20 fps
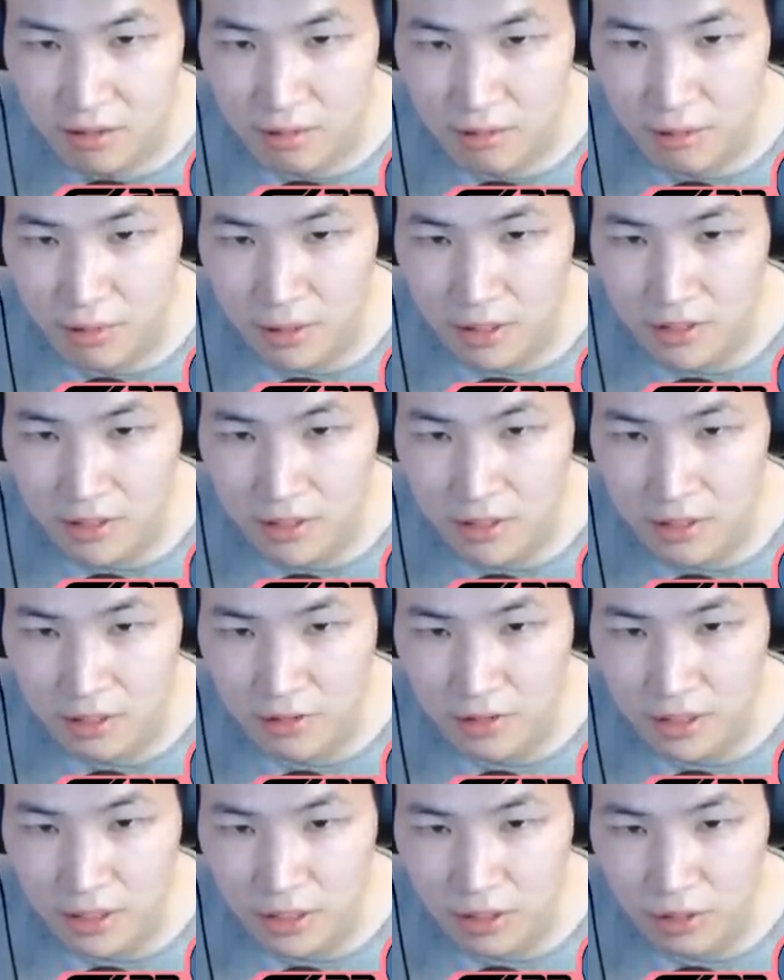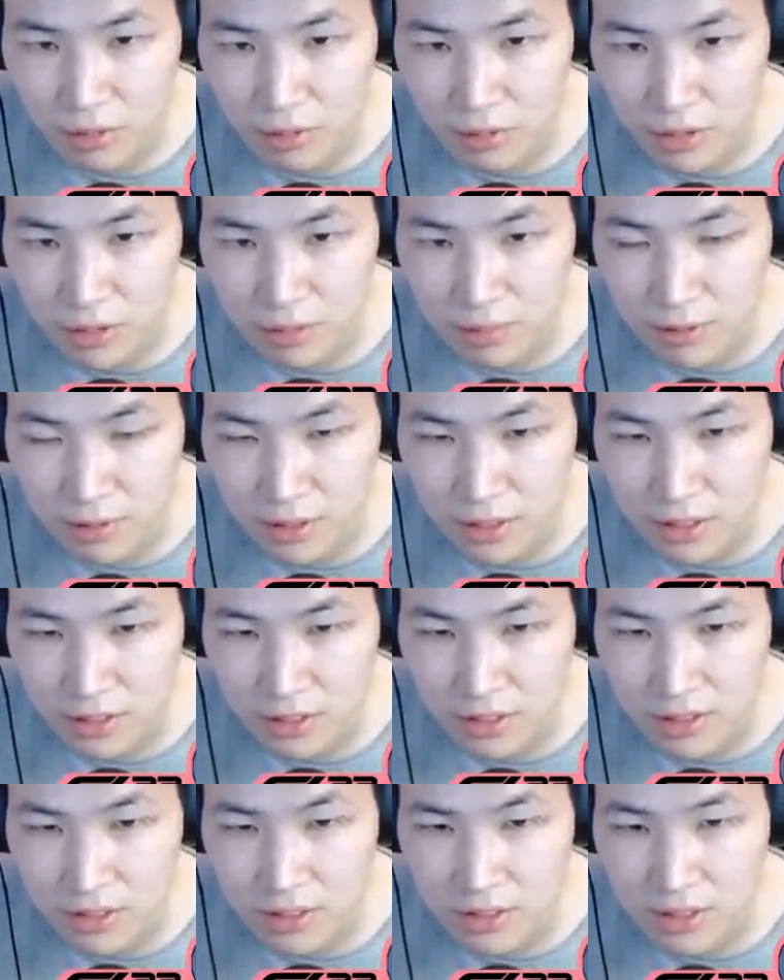But let's close in on Norris,
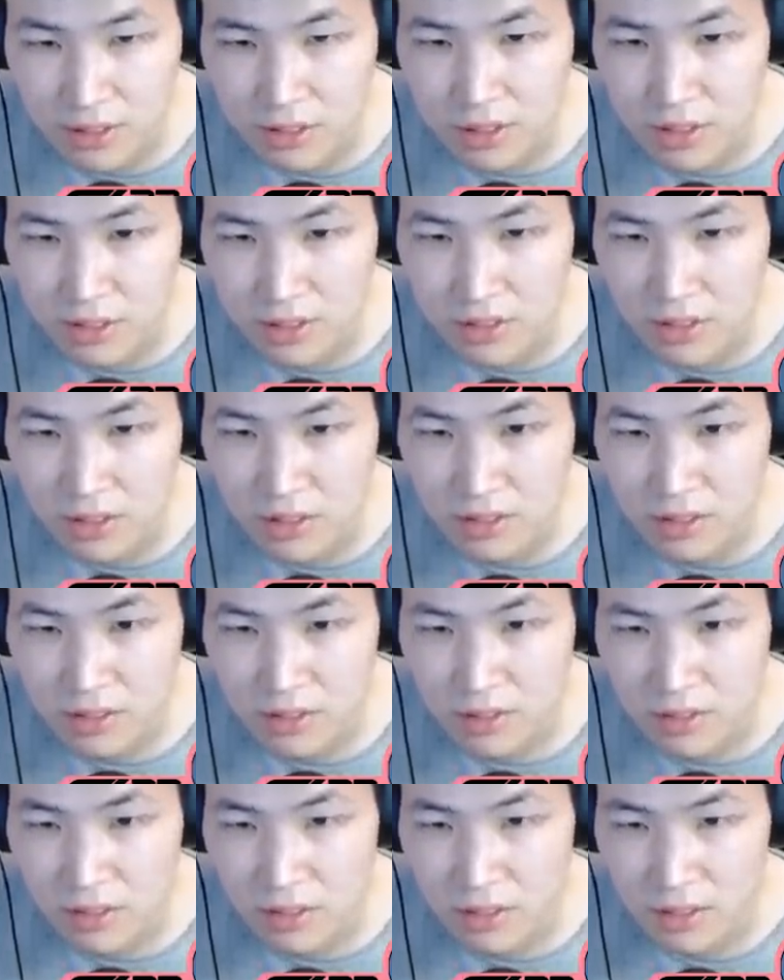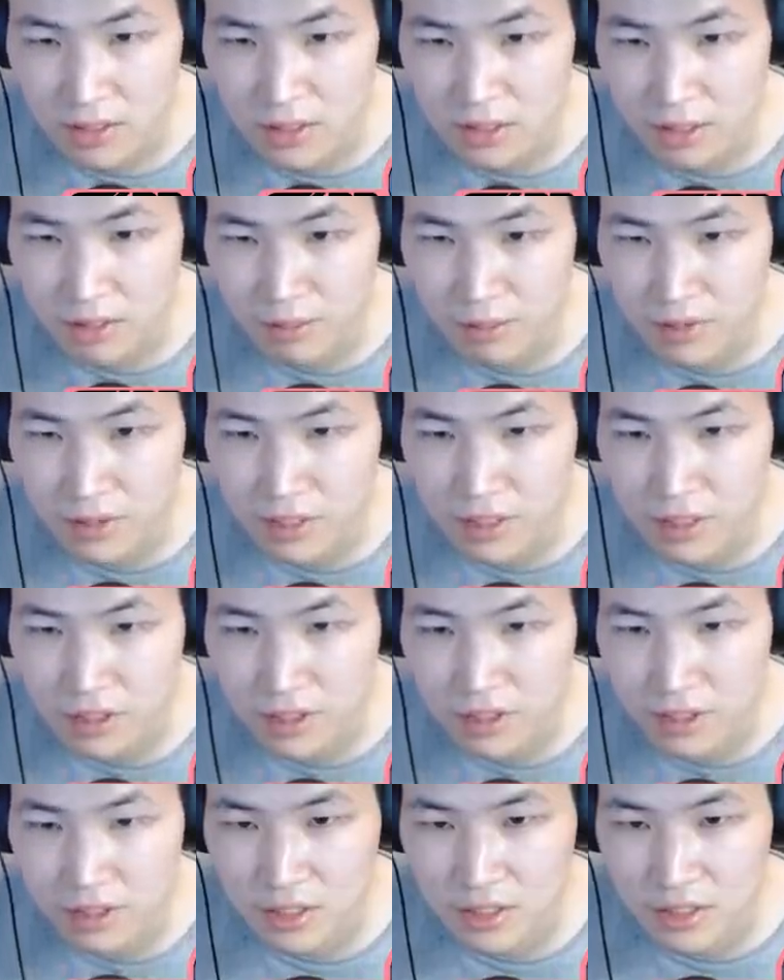please. I need that
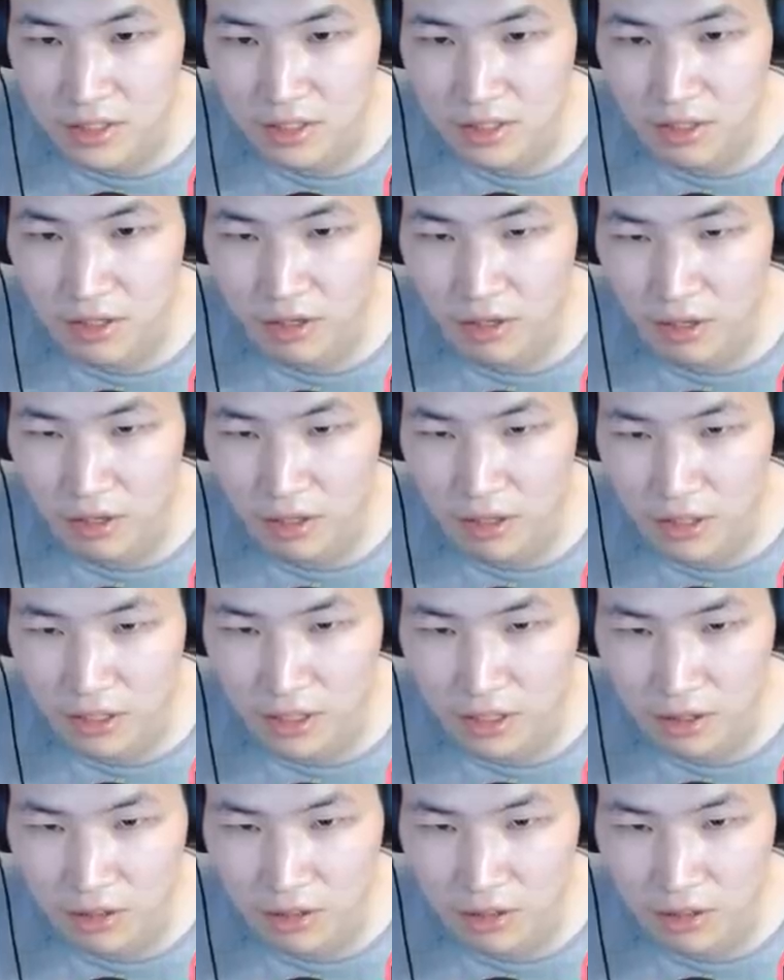position. Oh, look at the